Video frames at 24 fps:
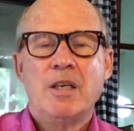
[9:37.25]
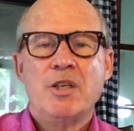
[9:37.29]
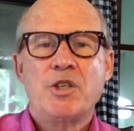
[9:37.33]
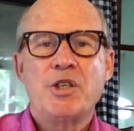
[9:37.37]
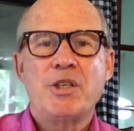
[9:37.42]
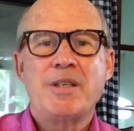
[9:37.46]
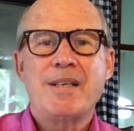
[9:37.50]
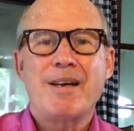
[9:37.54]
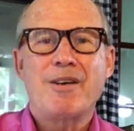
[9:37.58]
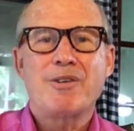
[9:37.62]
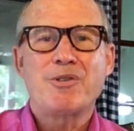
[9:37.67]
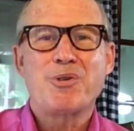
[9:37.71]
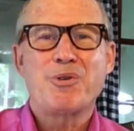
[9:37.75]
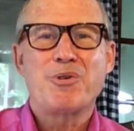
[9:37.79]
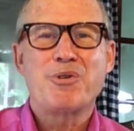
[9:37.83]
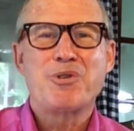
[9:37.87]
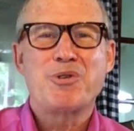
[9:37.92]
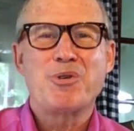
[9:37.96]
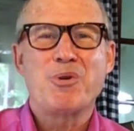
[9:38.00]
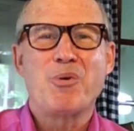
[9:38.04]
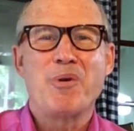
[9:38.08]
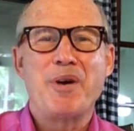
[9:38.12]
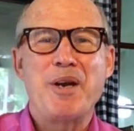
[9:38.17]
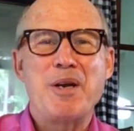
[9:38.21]
She tells her
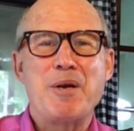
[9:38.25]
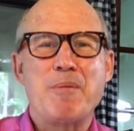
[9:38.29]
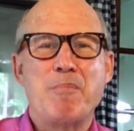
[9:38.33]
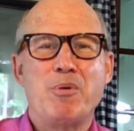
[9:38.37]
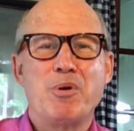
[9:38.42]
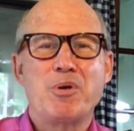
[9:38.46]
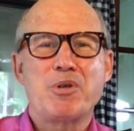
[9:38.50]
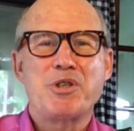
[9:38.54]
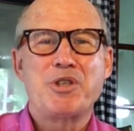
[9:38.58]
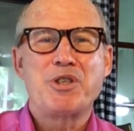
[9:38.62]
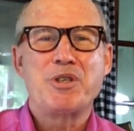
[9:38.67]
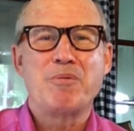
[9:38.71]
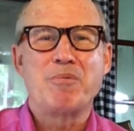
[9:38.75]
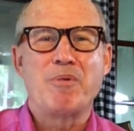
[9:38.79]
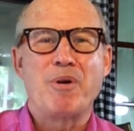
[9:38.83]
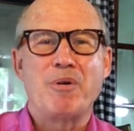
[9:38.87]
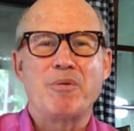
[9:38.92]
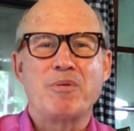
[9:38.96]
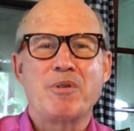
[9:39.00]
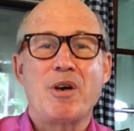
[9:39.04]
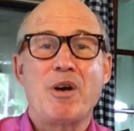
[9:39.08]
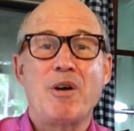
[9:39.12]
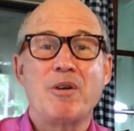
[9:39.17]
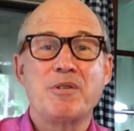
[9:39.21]
story in a book she
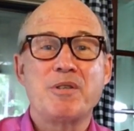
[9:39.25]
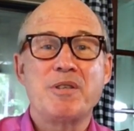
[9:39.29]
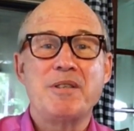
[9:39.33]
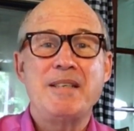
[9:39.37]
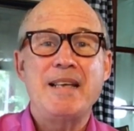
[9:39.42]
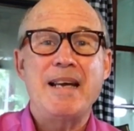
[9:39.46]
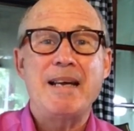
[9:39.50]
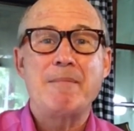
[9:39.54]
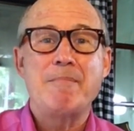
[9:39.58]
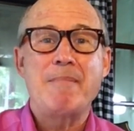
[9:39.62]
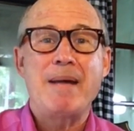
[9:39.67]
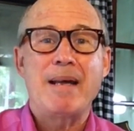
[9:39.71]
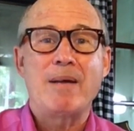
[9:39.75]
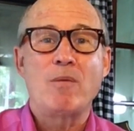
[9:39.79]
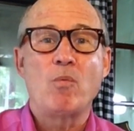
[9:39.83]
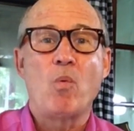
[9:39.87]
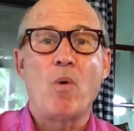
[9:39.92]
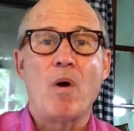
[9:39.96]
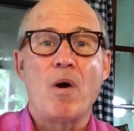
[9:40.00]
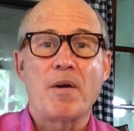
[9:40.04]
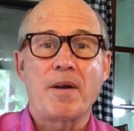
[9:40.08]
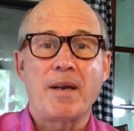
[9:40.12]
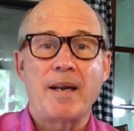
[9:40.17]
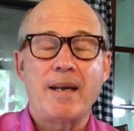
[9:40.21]
wrote called Dead Man
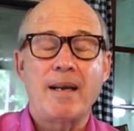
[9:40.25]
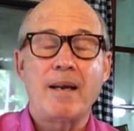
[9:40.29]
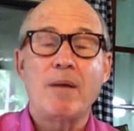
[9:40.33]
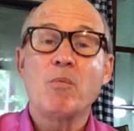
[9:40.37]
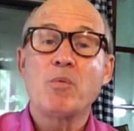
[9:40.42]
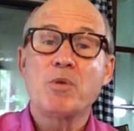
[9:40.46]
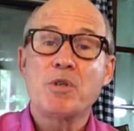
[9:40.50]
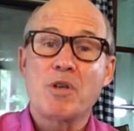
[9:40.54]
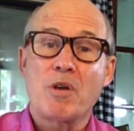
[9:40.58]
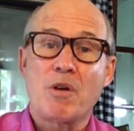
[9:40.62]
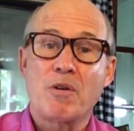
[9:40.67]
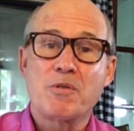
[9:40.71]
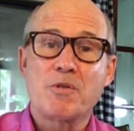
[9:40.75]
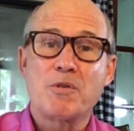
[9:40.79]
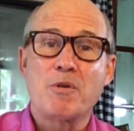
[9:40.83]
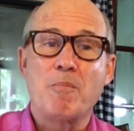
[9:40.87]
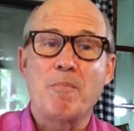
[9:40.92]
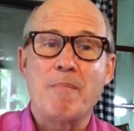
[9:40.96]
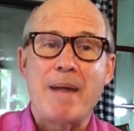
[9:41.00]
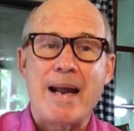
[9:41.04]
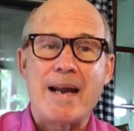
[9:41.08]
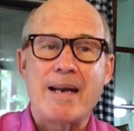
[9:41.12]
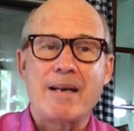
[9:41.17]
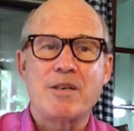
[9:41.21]
Walking. It was also
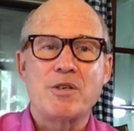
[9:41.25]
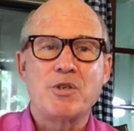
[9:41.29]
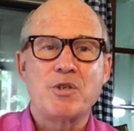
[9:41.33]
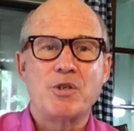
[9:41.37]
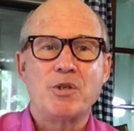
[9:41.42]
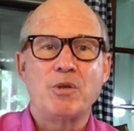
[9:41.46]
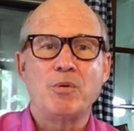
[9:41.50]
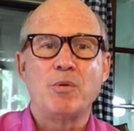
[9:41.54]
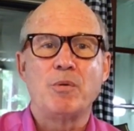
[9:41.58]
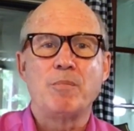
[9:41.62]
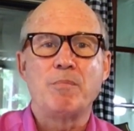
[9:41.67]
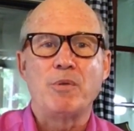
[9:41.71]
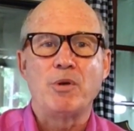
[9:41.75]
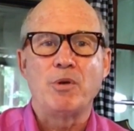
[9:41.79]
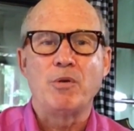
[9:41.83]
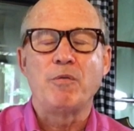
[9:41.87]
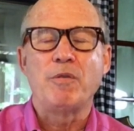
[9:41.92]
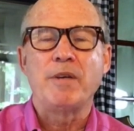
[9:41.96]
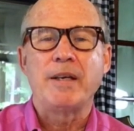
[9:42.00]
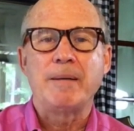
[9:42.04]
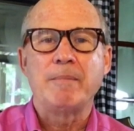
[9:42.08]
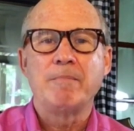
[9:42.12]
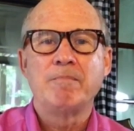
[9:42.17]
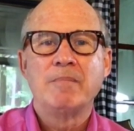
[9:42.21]
made into a
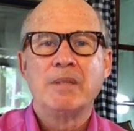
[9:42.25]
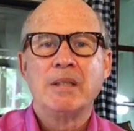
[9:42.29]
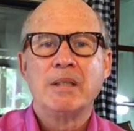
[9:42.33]
movie.